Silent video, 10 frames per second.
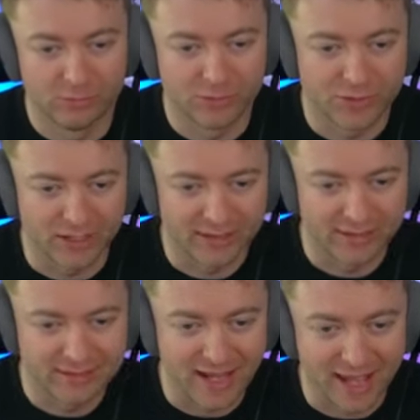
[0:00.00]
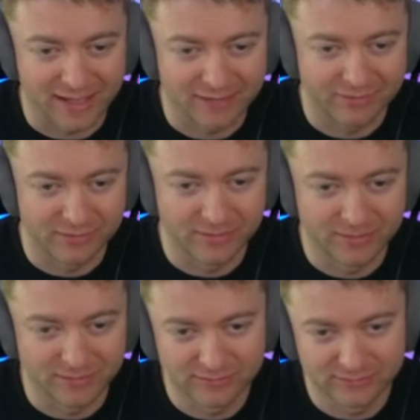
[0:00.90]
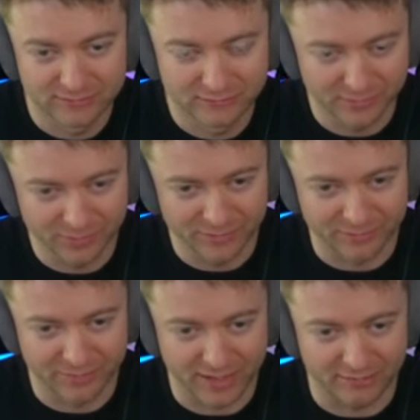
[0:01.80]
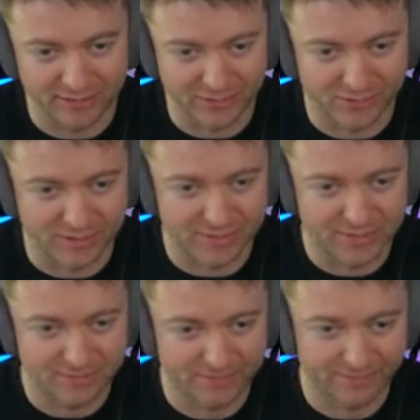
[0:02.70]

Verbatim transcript: which I can attack from a number of different directions.